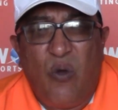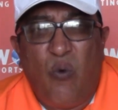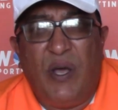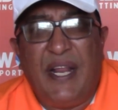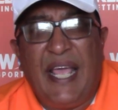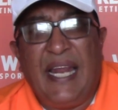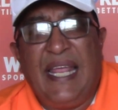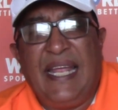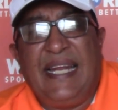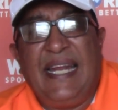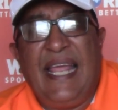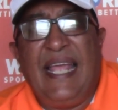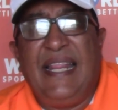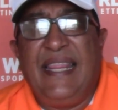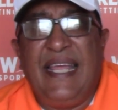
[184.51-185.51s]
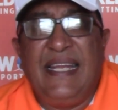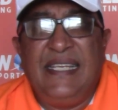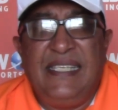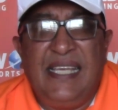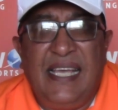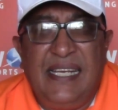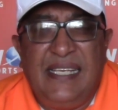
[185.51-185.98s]
What Alec Clare
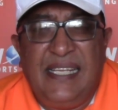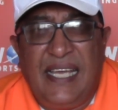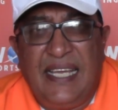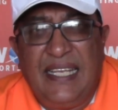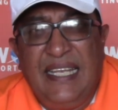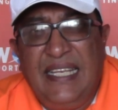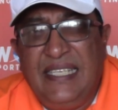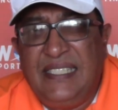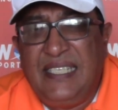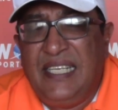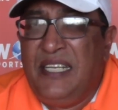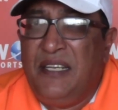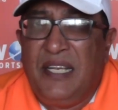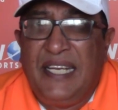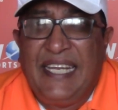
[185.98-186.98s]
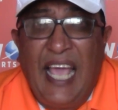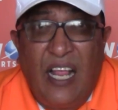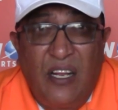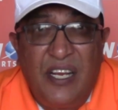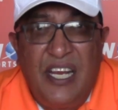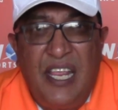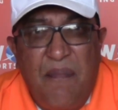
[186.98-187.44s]
then did, he
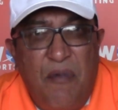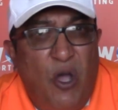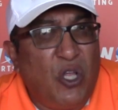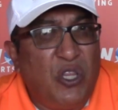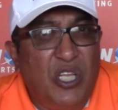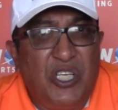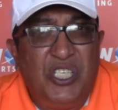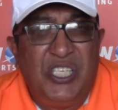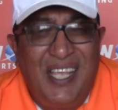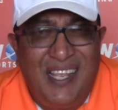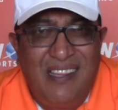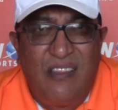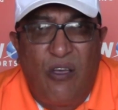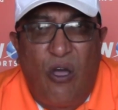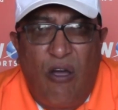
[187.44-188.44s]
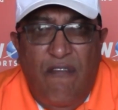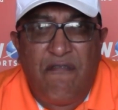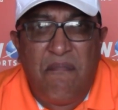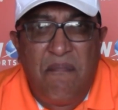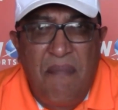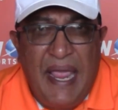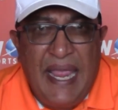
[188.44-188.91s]
gelded him on the 10th
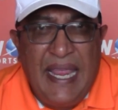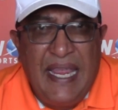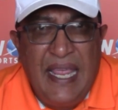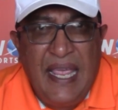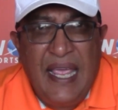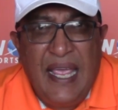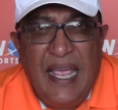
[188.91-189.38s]
of May,